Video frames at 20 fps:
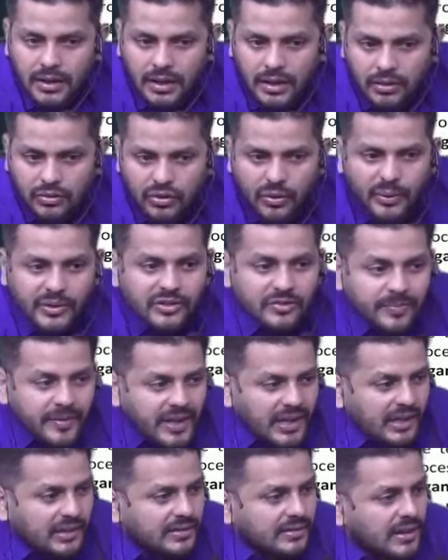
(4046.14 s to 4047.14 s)
So which
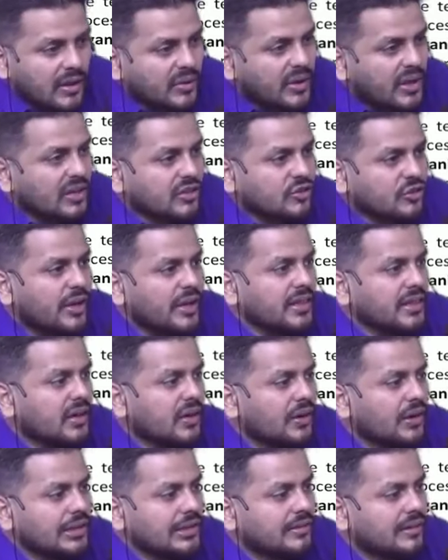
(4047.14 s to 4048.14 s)
means, now you are showing the
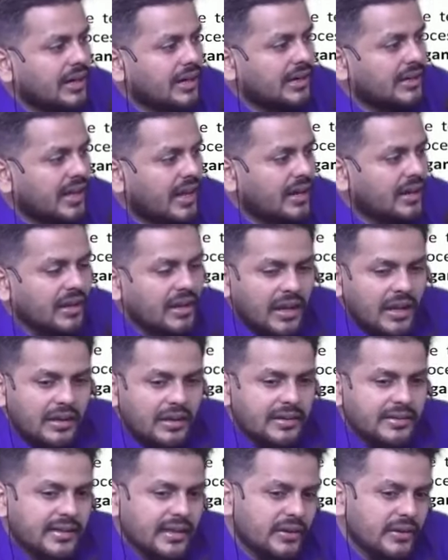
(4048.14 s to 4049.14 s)
whole world that,
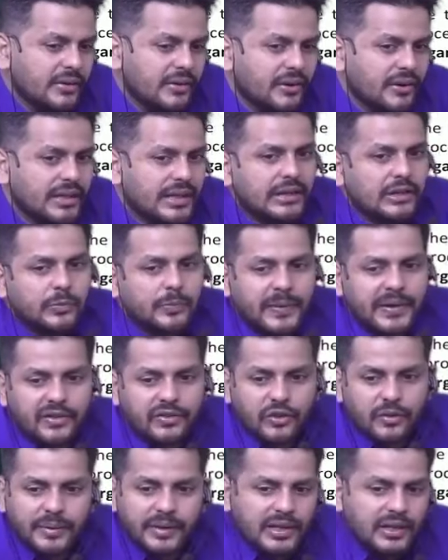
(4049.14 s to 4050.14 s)
listen, you don't have to spend
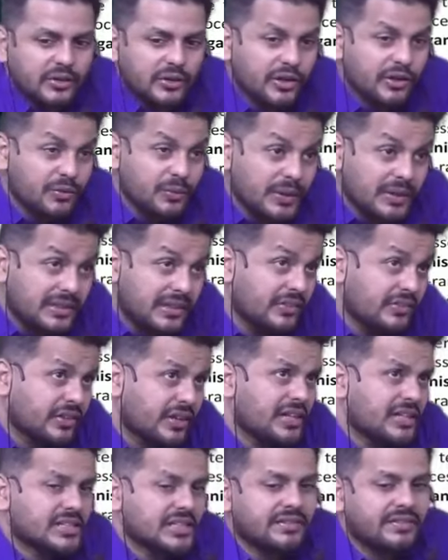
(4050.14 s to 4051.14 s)
so many crores. With this
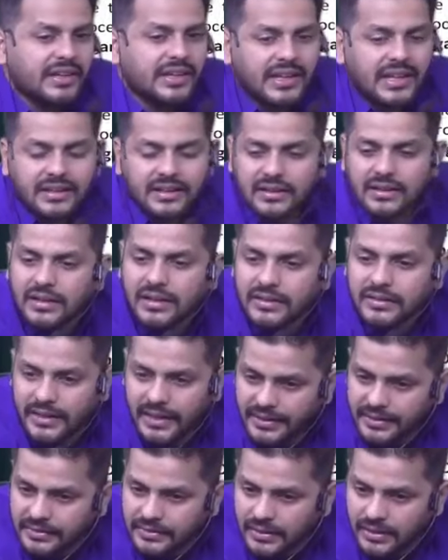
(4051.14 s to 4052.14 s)
also we can
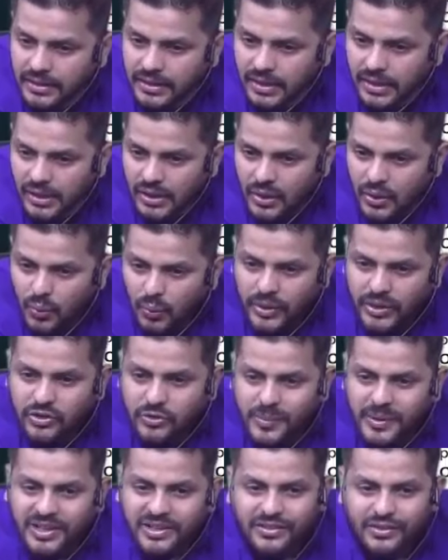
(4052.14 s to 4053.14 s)
send. Which
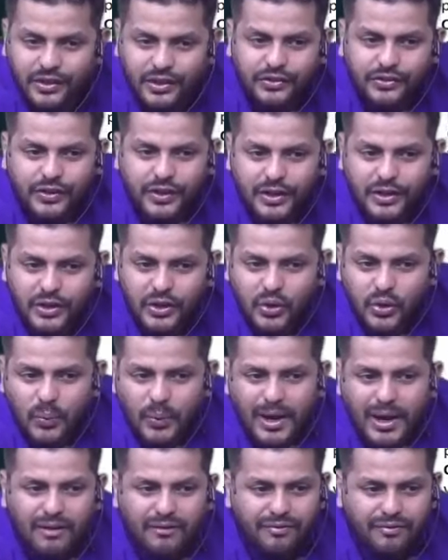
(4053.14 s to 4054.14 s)
means it's a new
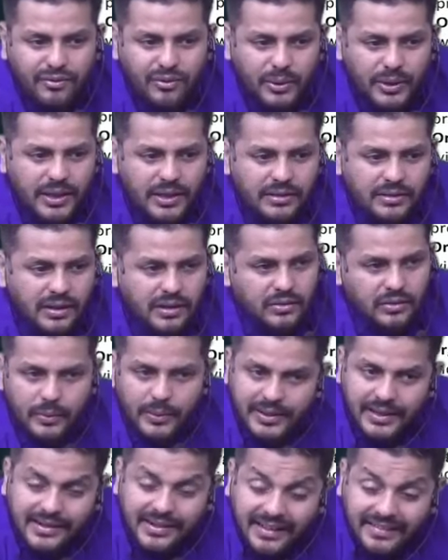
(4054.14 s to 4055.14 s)
way of doing things. Now,
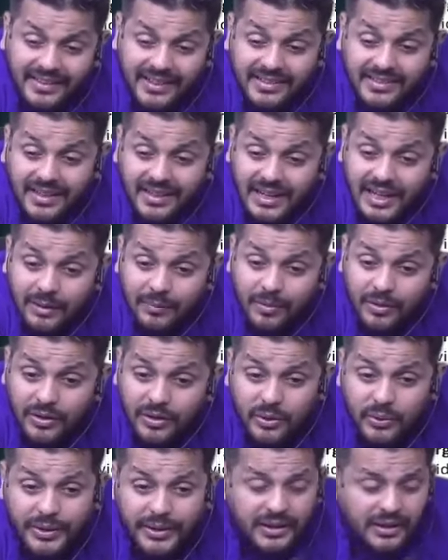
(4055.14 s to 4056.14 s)
whether others are able to
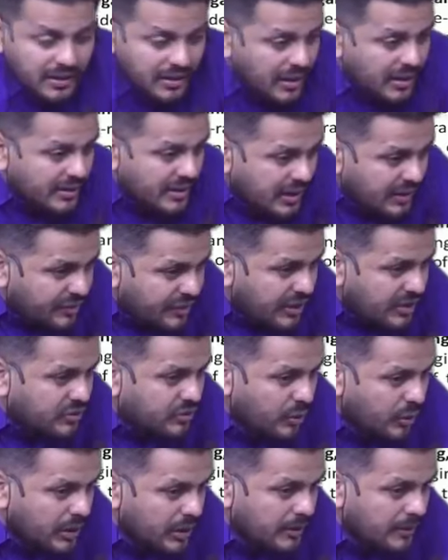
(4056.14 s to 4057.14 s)
do it or not, it's a different
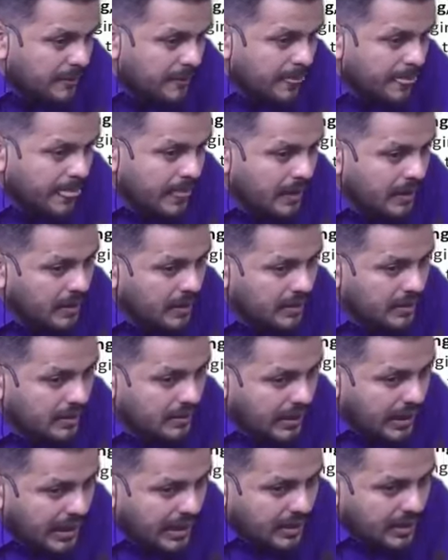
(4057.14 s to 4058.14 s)
story.
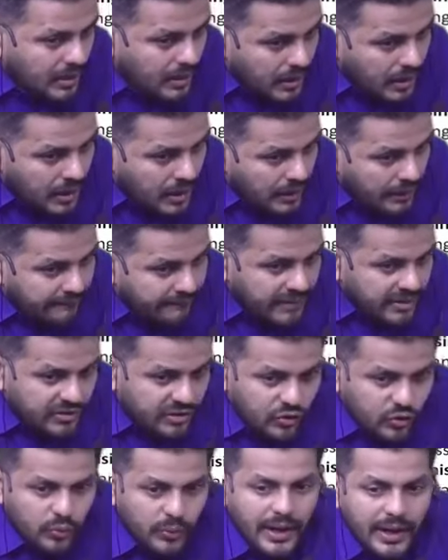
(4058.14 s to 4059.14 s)
Right? Which
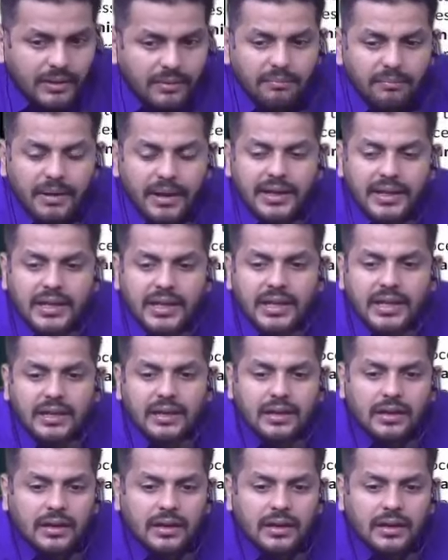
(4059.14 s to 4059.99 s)
is what many,